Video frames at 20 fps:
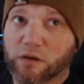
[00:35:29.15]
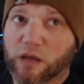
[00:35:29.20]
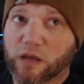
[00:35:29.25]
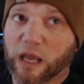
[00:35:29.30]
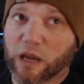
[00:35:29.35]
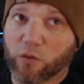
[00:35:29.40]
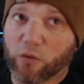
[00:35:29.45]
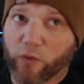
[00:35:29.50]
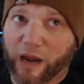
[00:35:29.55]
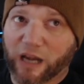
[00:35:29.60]

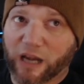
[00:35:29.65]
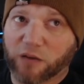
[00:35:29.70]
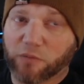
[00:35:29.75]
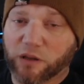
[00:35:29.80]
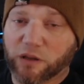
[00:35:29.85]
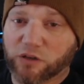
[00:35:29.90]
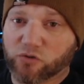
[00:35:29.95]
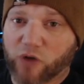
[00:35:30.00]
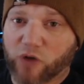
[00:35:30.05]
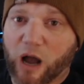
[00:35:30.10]
and it
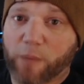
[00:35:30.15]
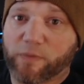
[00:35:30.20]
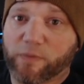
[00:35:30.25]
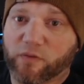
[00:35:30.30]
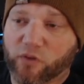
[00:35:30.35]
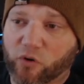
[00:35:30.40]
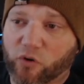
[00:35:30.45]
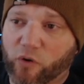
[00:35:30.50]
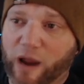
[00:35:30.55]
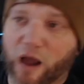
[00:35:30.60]
randomly drops on
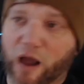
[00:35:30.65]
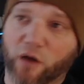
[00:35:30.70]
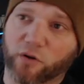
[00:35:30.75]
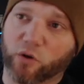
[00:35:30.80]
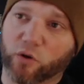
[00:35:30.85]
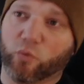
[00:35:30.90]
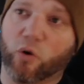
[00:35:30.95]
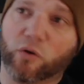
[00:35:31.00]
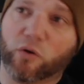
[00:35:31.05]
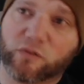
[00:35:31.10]
the ground, you
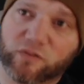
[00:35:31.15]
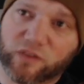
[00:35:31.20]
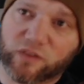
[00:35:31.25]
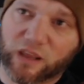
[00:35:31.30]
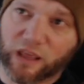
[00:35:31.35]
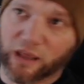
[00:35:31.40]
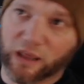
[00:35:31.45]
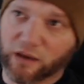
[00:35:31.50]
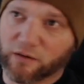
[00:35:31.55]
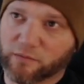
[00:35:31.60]
won't
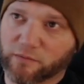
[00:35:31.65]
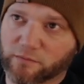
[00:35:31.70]
see it